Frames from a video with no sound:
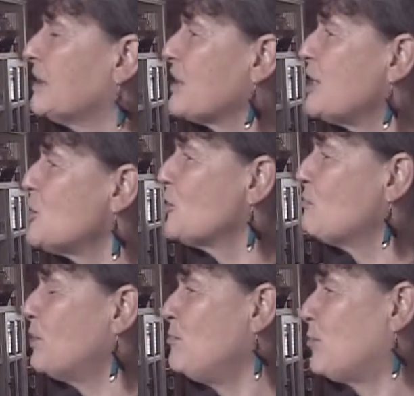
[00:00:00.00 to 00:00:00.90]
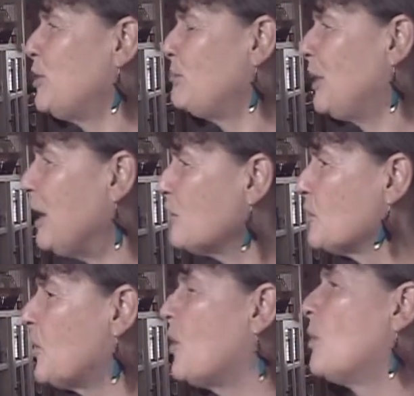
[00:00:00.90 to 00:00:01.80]
they should be prepared
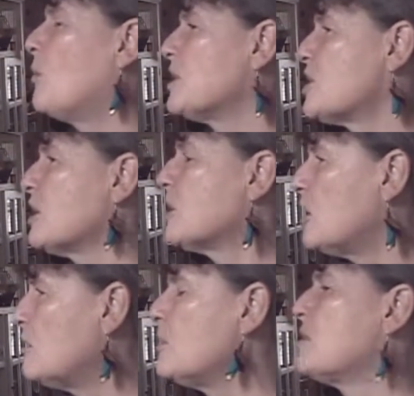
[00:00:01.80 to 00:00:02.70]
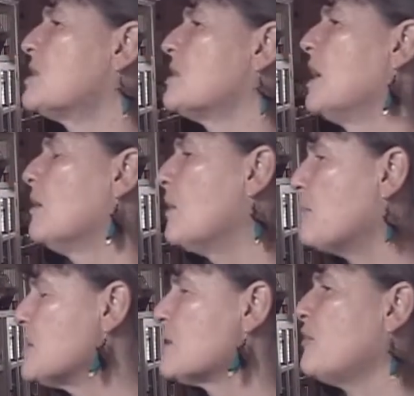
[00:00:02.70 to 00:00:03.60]
for, which includes
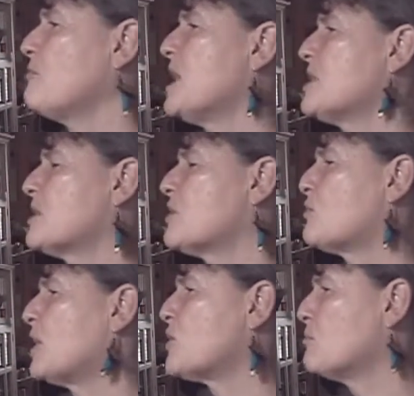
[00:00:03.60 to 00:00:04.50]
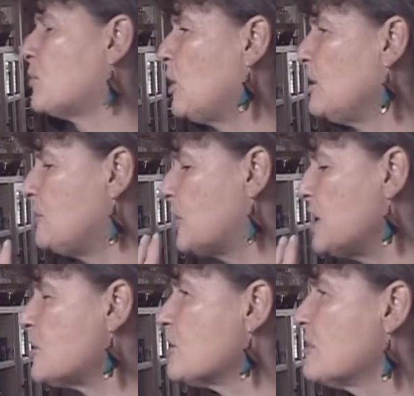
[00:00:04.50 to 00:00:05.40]
weapons of mass destruction
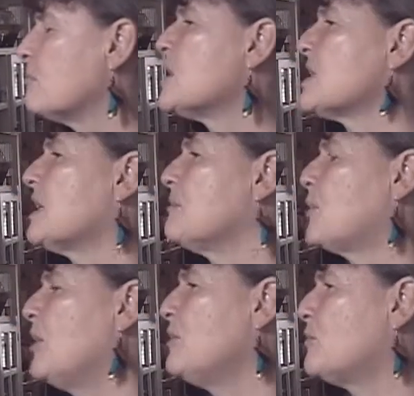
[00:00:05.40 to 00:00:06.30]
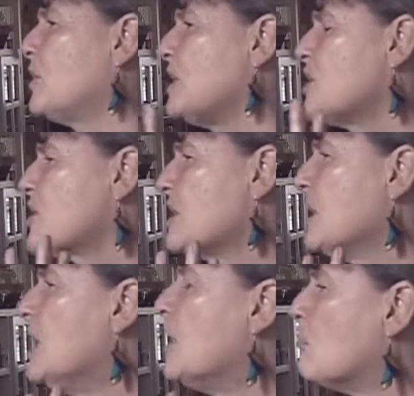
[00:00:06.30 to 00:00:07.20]
proliferation, missile proliferation,
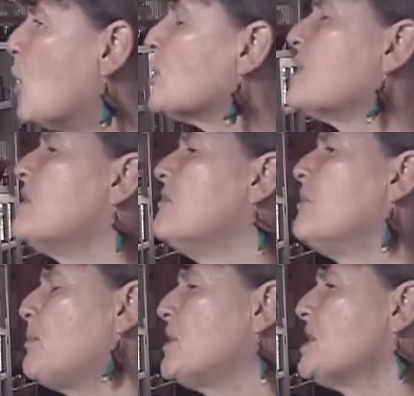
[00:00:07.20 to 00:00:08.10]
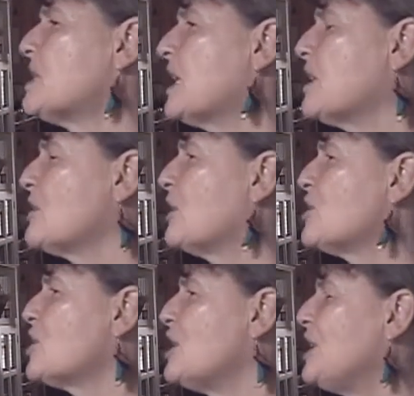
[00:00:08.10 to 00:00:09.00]
modern weapons
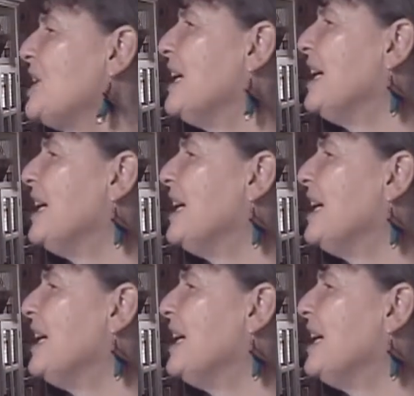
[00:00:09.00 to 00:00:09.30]
technology,